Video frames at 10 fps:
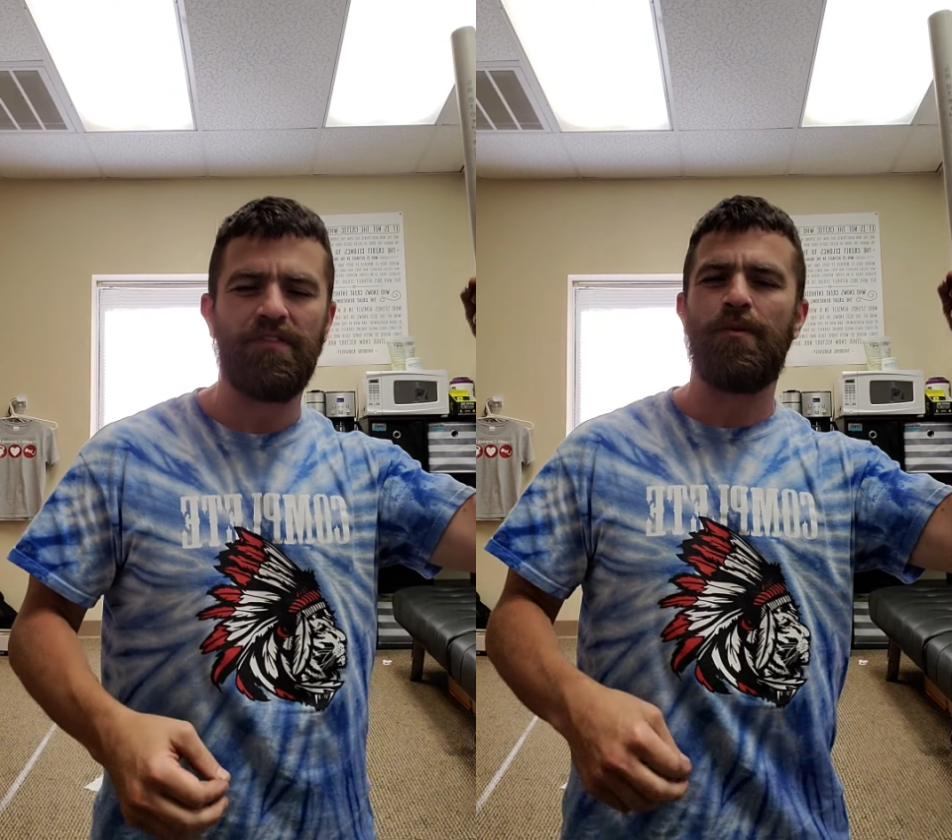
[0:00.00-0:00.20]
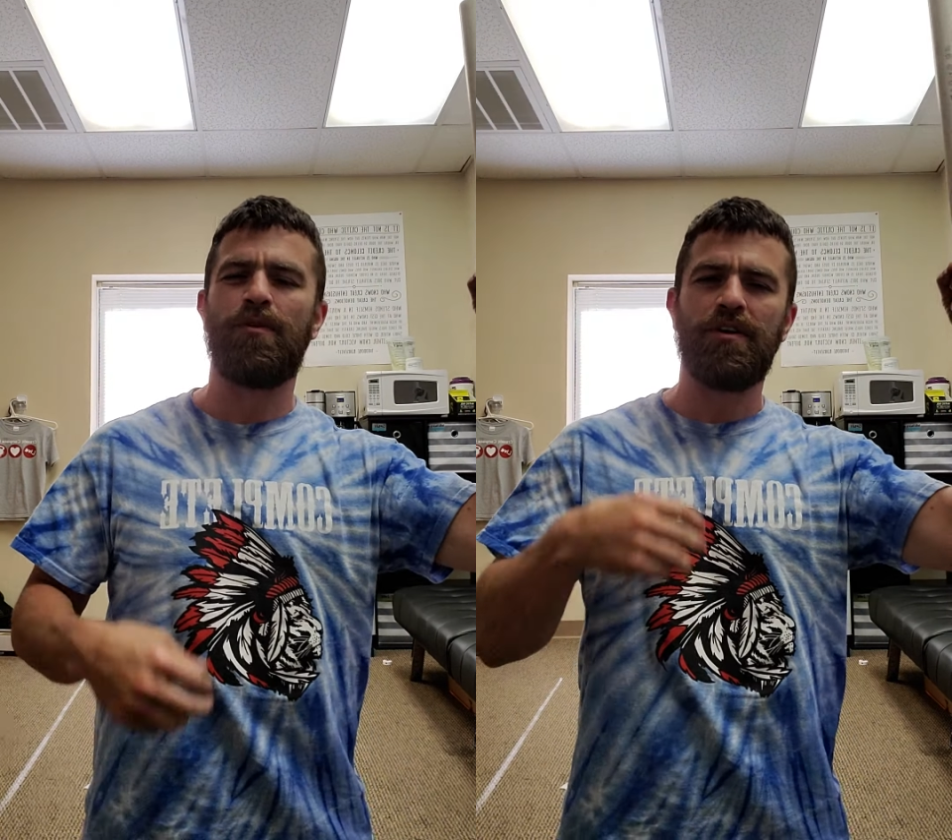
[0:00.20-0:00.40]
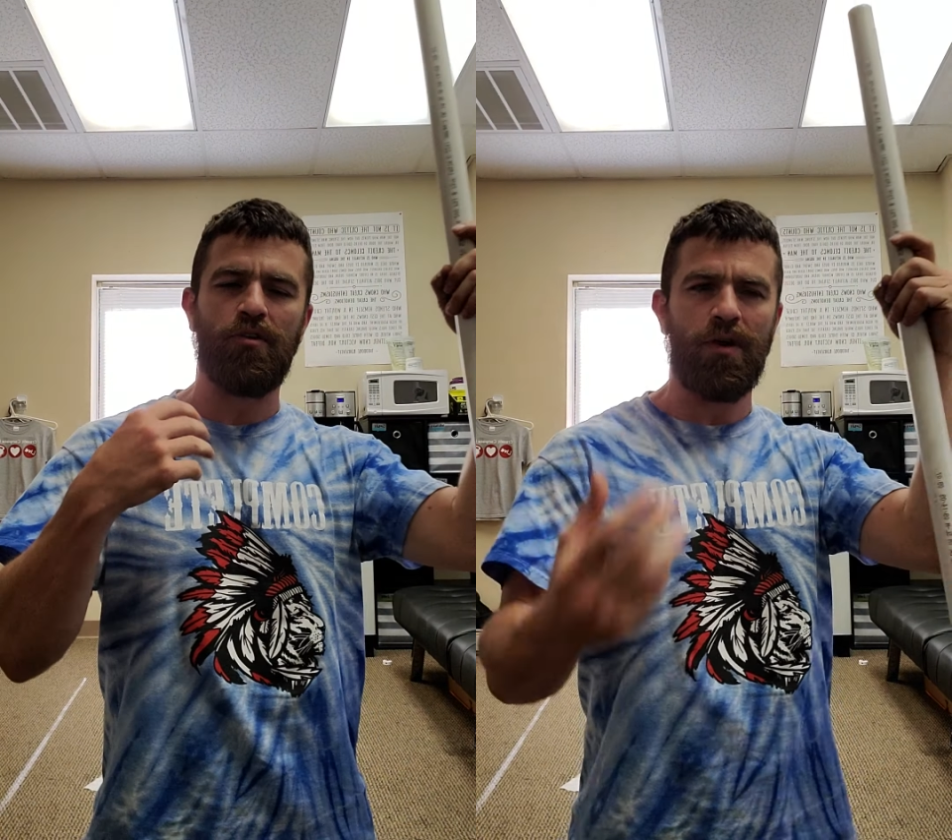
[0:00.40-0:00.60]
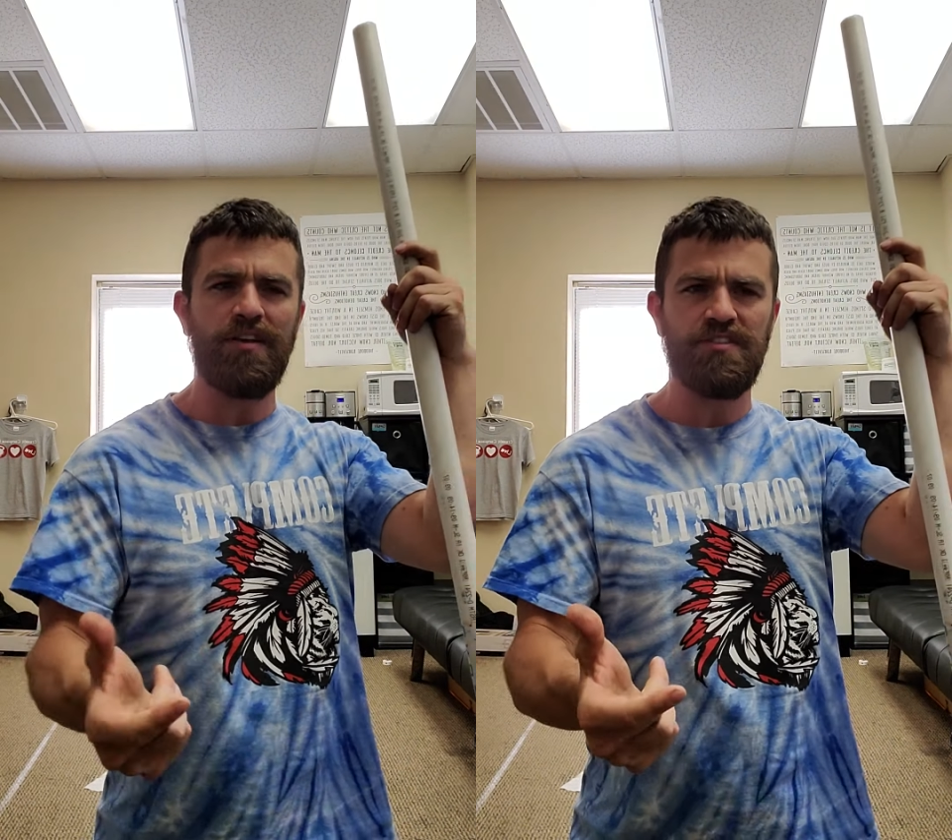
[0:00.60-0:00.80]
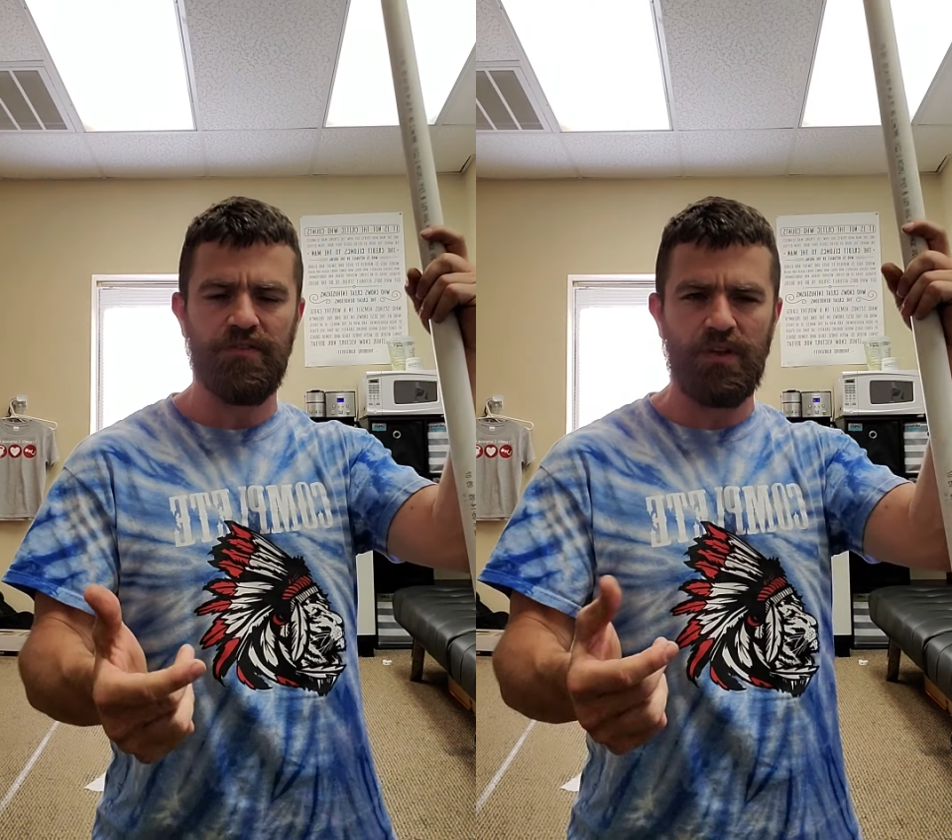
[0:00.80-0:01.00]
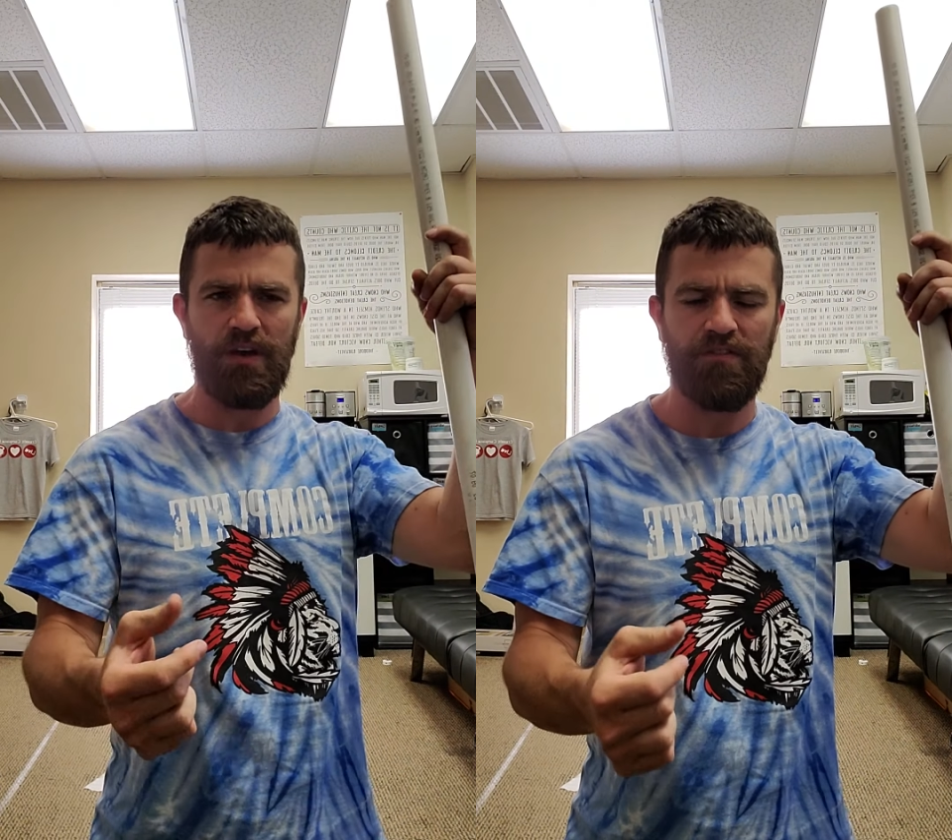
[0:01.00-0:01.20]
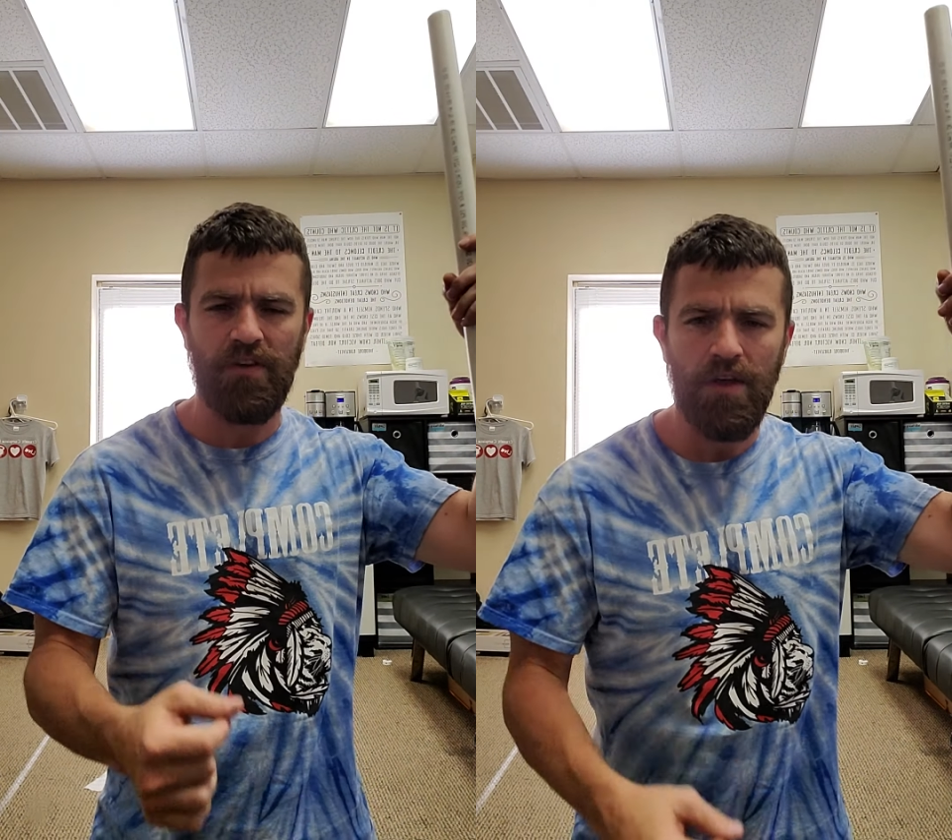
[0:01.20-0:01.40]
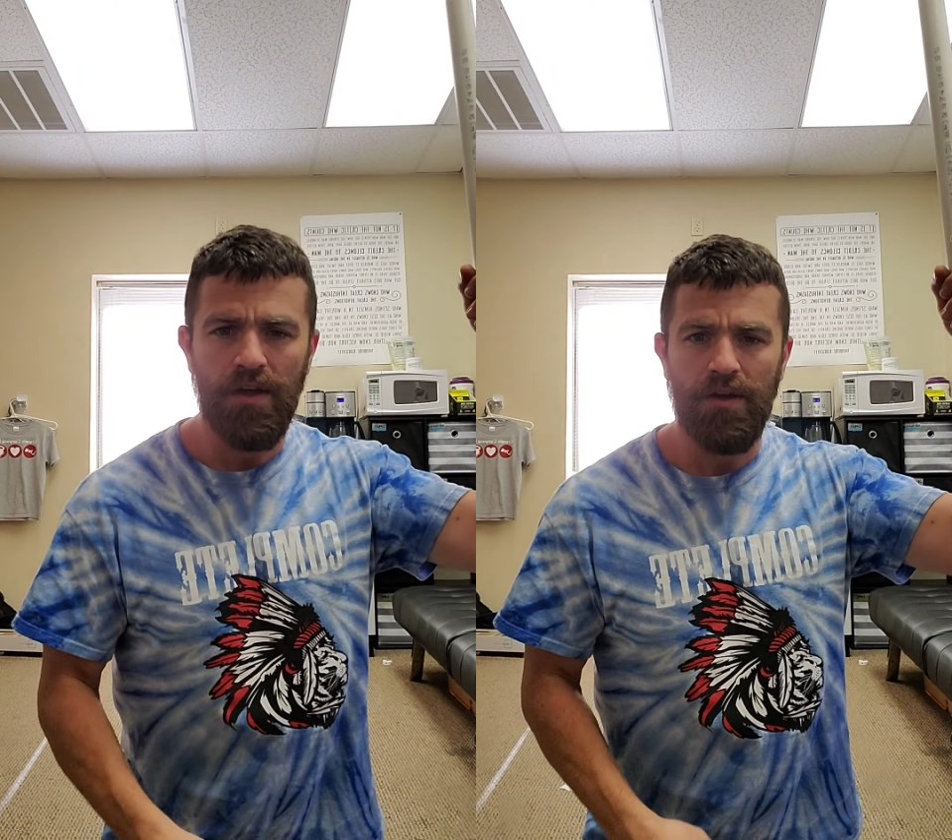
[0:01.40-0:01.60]
They weren't aggressive enough,
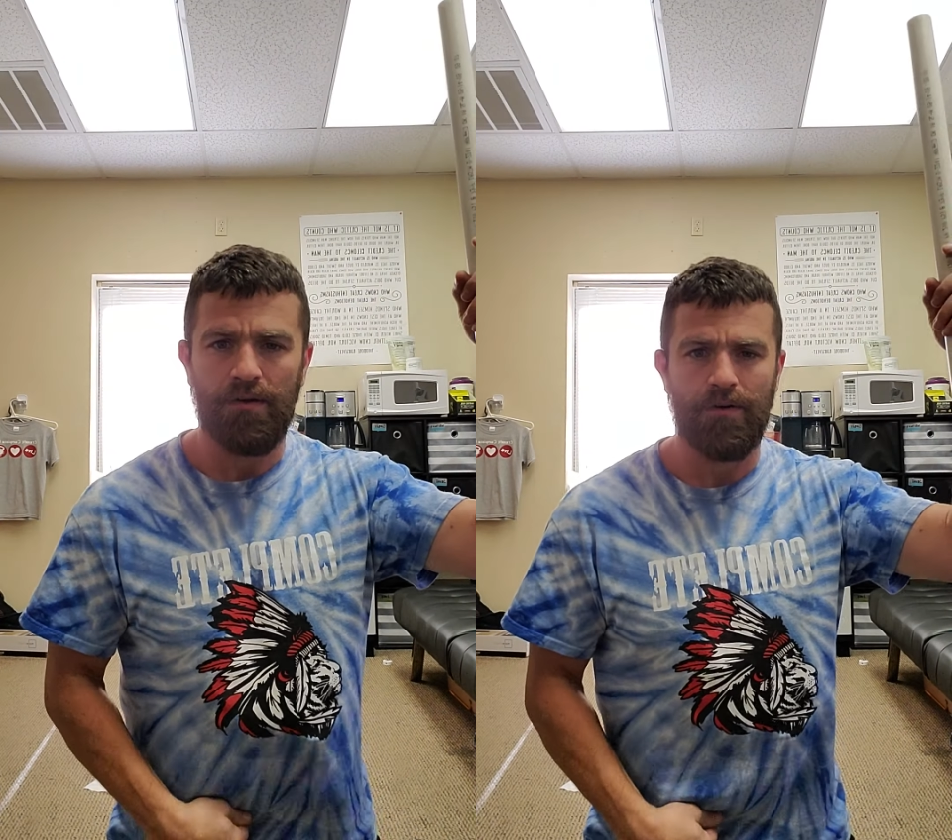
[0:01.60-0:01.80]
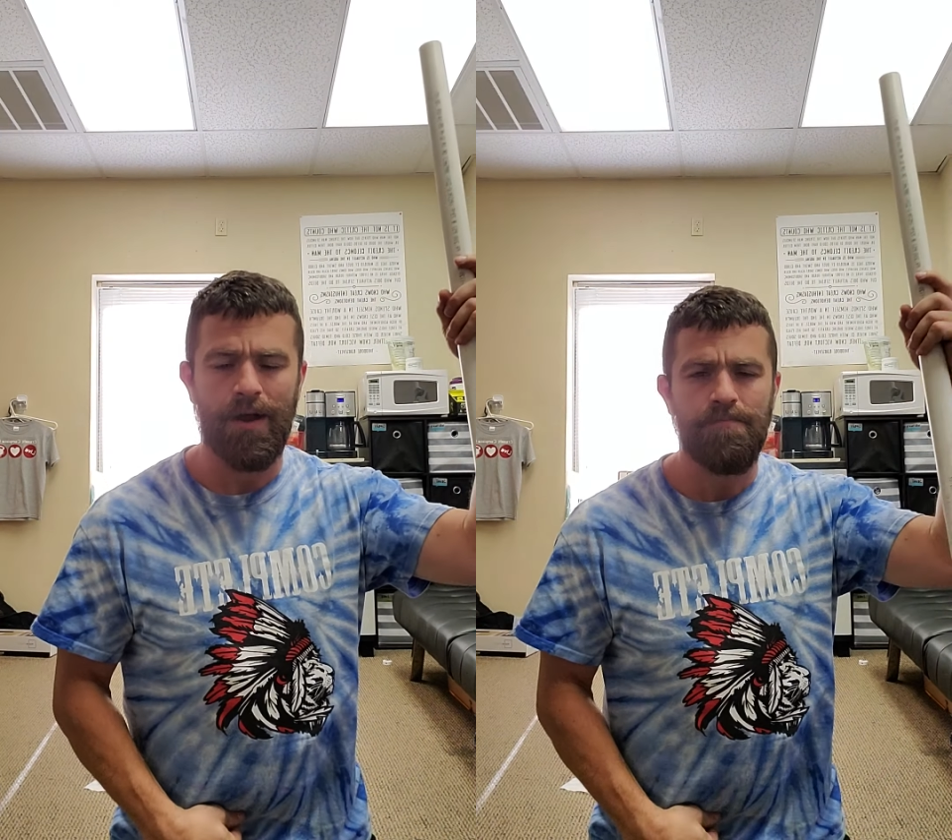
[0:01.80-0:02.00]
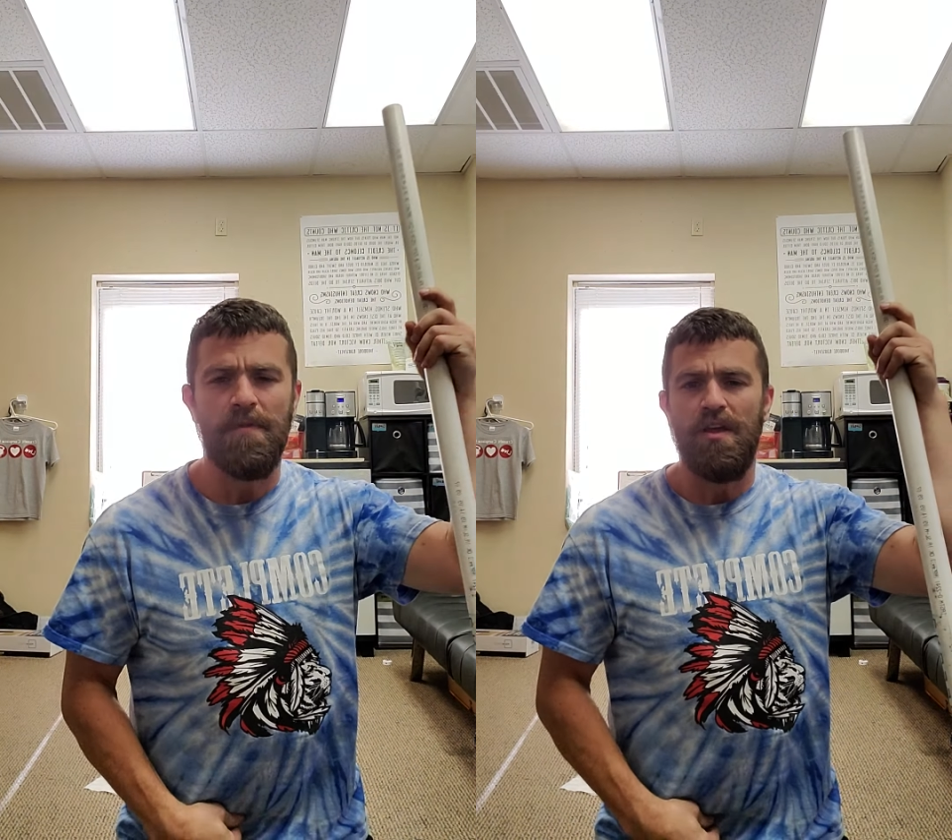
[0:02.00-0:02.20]
right?